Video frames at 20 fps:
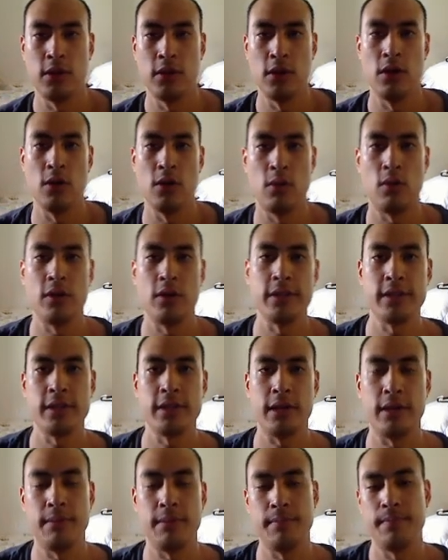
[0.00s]
what's
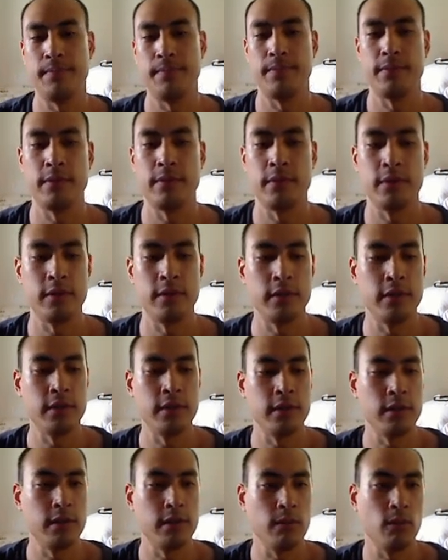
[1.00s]
up?
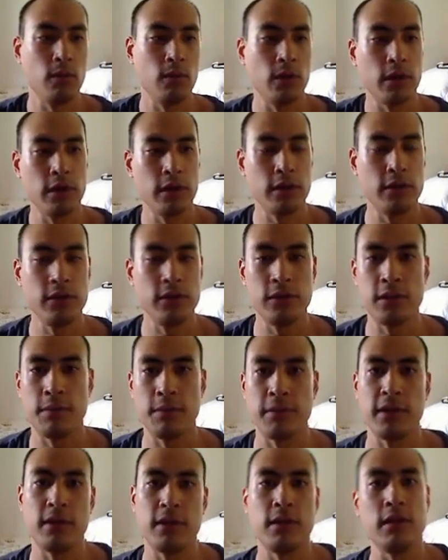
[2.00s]
We're gonna do
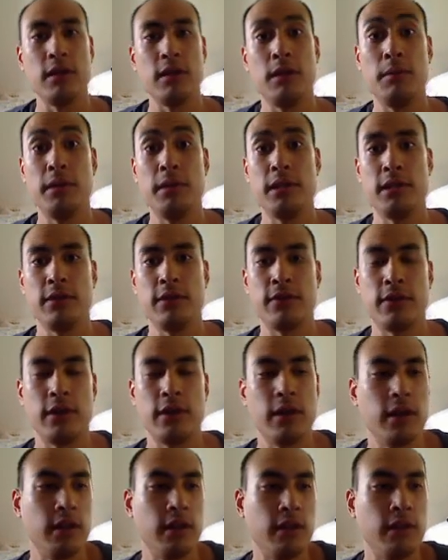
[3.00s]
something a little bit
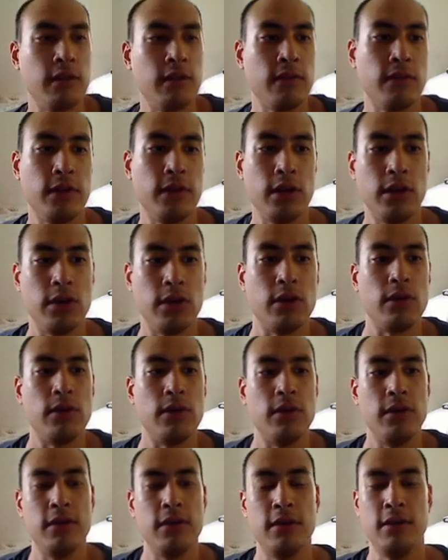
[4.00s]
different in this video.
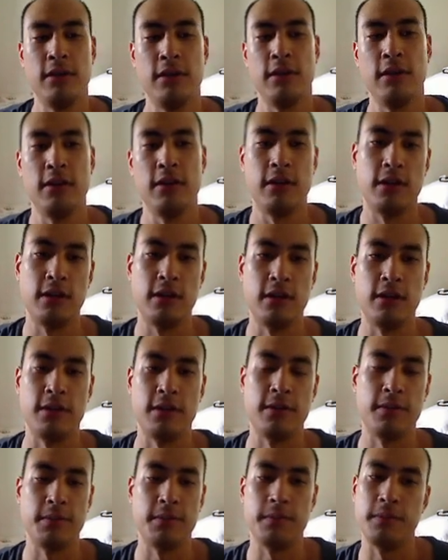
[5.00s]

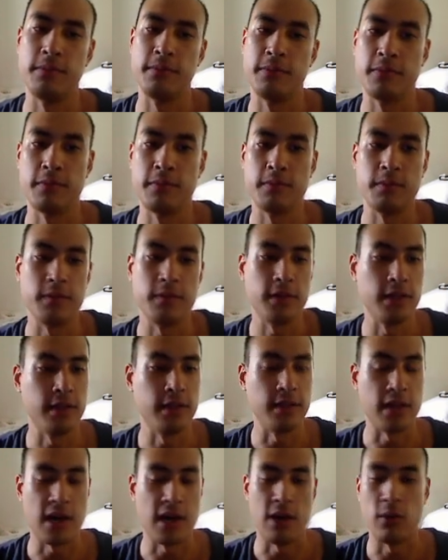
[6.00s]
Um, in
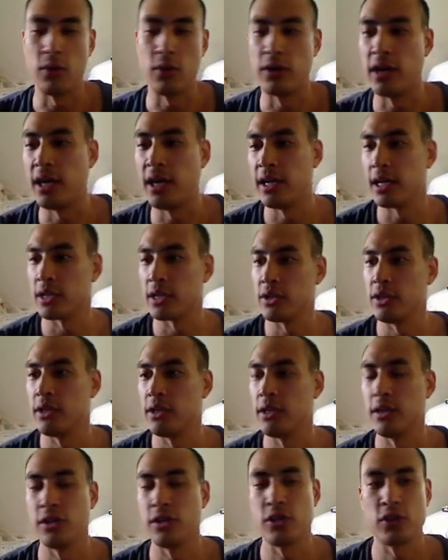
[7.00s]
that we're not actually
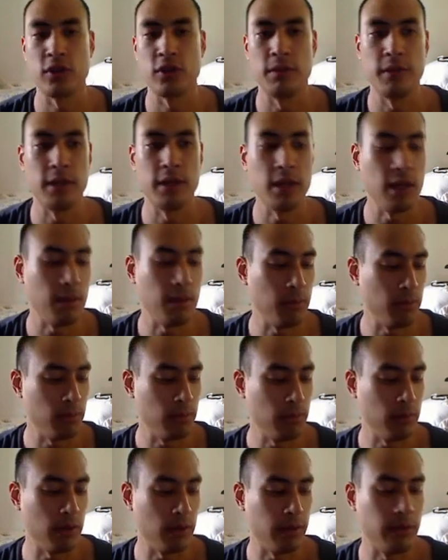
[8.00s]
gonna stream a game
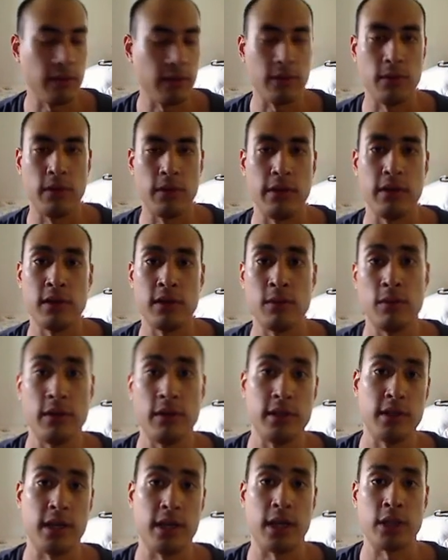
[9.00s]
on this one. This one
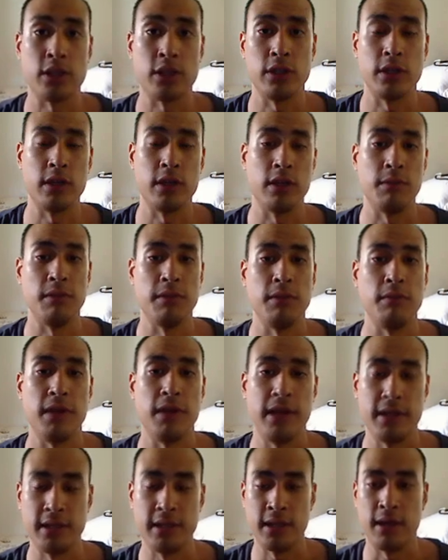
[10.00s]
is actually gonna be my
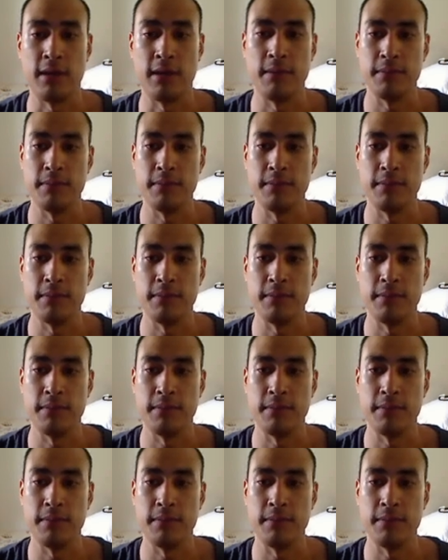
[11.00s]
attempt.